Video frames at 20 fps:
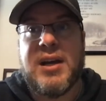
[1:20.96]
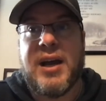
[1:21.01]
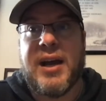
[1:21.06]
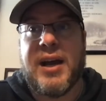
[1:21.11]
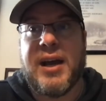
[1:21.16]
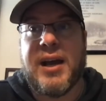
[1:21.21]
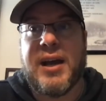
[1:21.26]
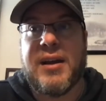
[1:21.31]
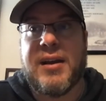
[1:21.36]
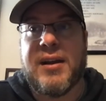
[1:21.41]

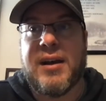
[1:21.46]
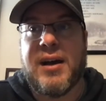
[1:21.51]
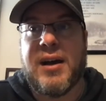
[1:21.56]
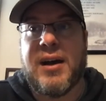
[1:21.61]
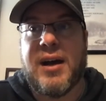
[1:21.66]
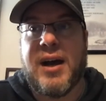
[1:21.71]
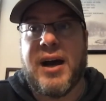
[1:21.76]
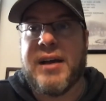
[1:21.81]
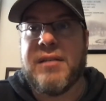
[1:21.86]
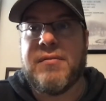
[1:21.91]
and uh,
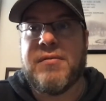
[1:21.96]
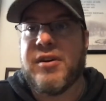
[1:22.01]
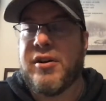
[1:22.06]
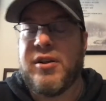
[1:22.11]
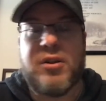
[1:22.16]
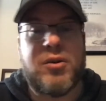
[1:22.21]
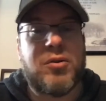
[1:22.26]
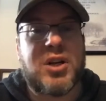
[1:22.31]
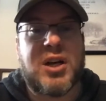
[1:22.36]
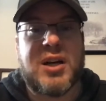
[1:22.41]
I had very
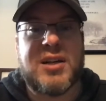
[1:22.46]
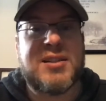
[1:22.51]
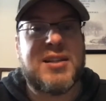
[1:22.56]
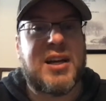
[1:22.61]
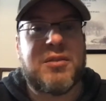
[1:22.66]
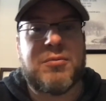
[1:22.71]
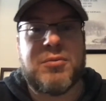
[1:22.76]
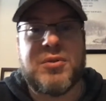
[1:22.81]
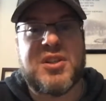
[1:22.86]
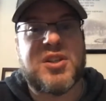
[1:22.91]
little
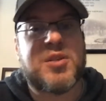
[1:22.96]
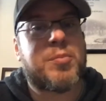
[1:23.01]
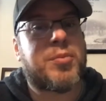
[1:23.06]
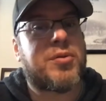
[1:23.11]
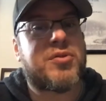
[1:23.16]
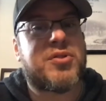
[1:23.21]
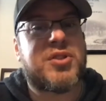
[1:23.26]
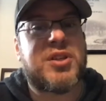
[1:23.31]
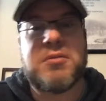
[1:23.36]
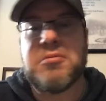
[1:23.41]
contact with this
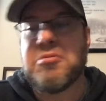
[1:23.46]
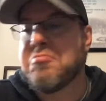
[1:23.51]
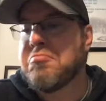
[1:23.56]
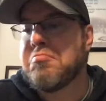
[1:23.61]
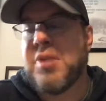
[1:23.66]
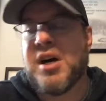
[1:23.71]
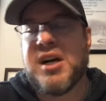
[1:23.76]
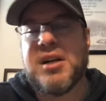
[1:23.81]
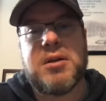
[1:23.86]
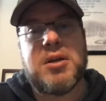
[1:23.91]
person.
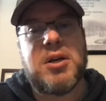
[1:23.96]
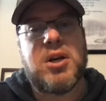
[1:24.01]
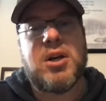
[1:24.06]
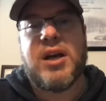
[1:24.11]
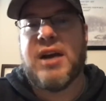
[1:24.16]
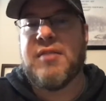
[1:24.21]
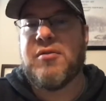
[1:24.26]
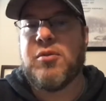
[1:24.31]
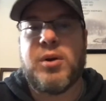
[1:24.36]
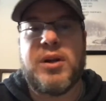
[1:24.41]
But
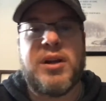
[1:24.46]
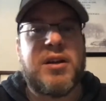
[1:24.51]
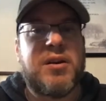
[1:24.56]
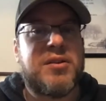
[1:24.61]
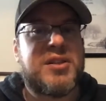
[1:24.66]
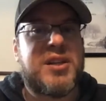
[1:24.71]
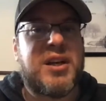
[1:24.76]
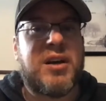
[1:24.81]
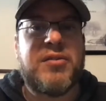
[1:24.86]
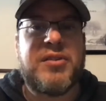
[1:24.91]
everyone here
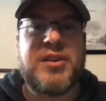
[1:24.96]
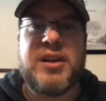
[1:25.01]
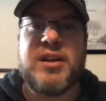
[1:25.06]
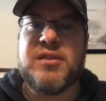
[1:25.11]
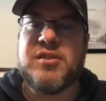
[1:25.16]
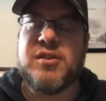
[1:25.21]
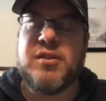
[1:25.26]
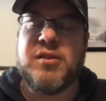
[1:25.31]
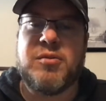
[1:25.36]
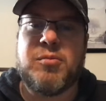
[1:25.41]
is healthy,
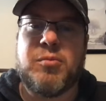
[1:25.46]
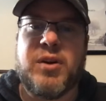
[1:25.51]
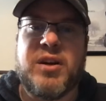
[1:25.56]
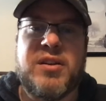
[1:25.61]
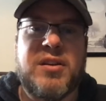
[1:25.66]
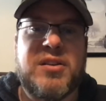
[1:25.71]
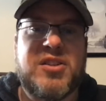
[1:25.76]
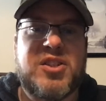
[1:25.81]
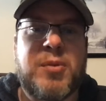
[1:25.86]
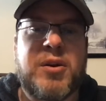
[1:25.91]
so the,
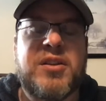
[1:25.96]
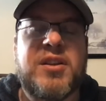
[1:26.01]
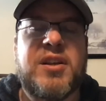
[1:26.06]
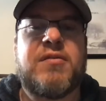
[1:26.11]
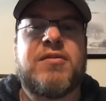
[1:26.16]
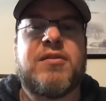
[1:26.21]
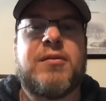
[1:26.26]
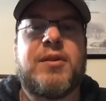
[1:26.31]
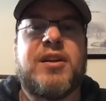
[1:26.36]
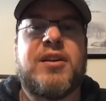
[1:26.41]
the smart thing
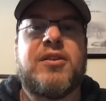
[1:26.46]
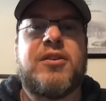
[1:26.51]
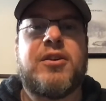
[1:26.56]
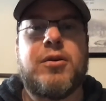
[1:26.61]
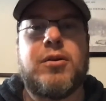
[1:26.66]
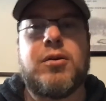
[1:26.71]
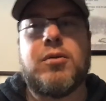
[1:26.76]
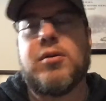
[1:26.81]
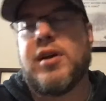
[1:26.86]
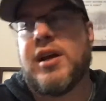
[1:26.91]
for me to
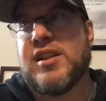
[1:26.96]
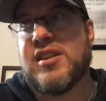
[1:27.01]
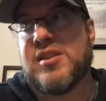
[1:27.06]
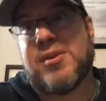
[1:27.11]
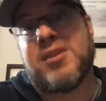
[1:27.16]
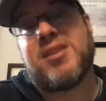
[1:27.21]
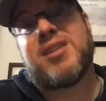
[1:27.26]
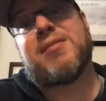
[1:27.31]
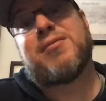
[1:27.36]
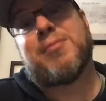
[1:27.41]
do and
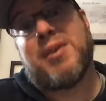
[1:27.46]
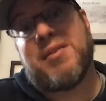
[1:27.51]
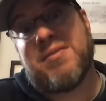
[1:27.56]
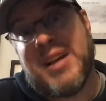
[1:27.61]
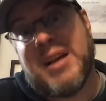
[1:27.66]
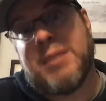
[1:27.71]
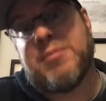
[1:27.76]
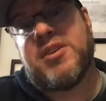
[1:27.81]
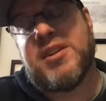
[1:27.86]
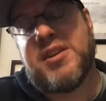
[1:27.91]
smart thing for my
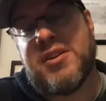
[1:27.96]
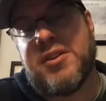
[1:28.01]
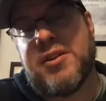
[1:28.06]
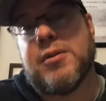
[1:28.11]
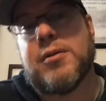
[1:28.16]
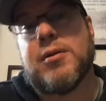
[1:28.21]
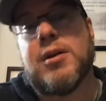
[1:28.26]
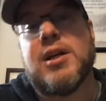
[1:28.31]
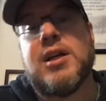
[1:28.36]
family to do